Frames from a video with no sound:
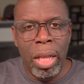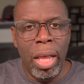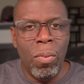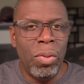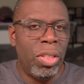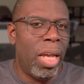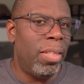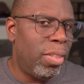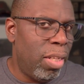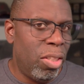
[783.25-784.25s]
and we'll see how
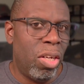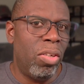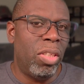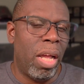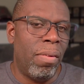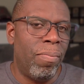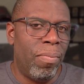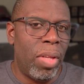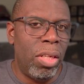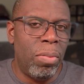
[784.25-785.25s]
this thing turns out.
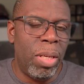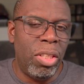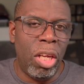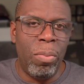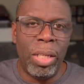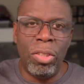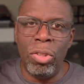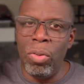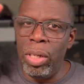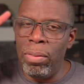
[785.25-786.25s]
It's your man Jay. Hope you guys
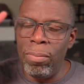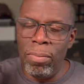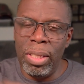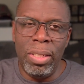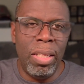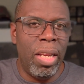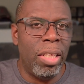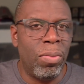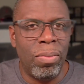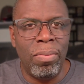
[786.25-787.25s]
enjoyed. See you in the
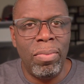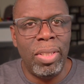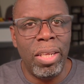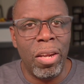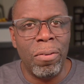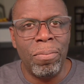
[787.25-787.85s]
next one. Take care.